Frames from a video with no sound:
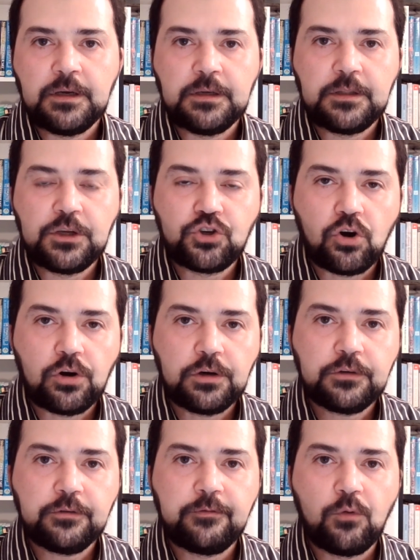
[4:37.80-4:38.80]
the
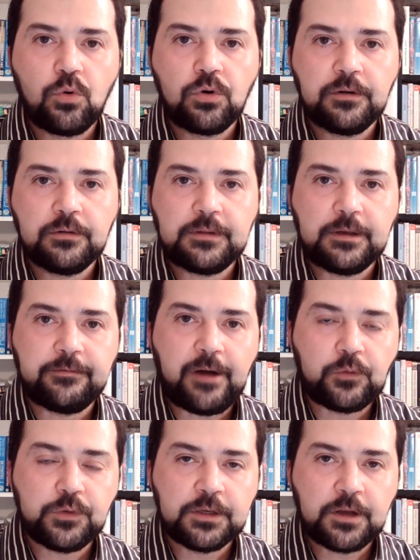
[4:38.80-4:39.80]
chart for the
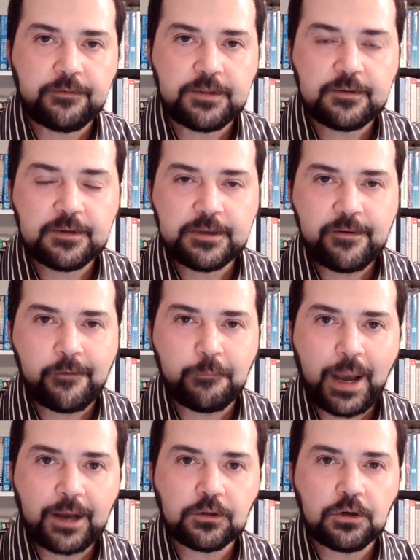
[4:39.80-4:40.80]
founding of the city of
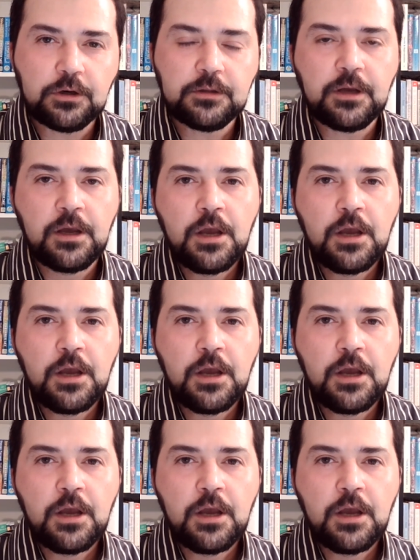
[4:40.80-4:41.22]
Baghdad.